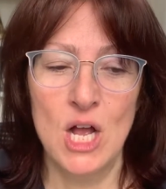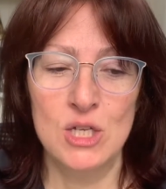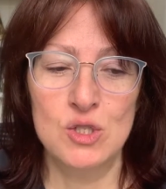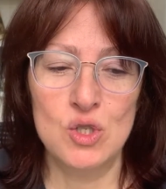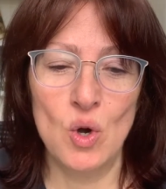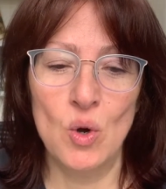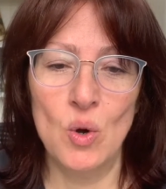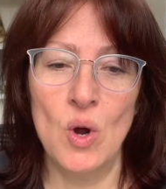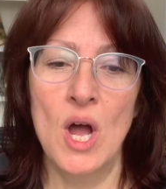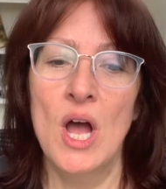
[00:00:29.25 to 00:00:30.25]

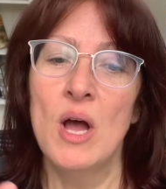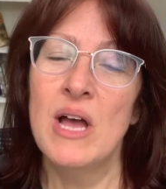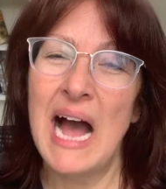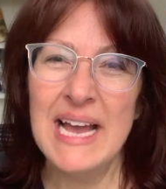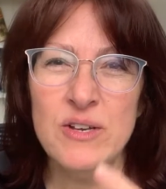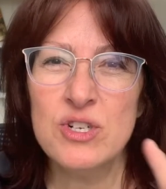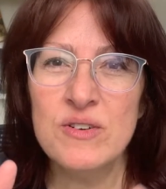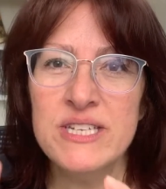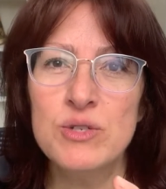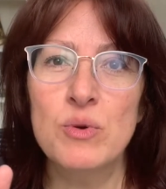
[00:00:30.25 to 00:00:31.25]
So, I
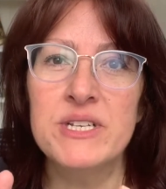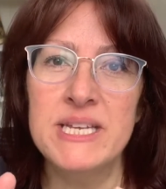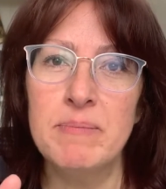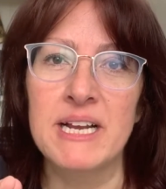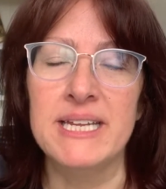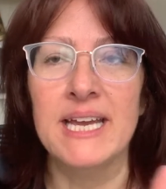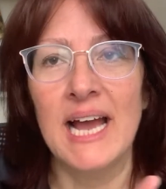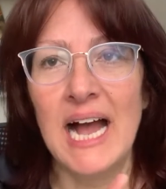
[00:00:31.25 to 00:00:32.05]
usually do a deep cleaning.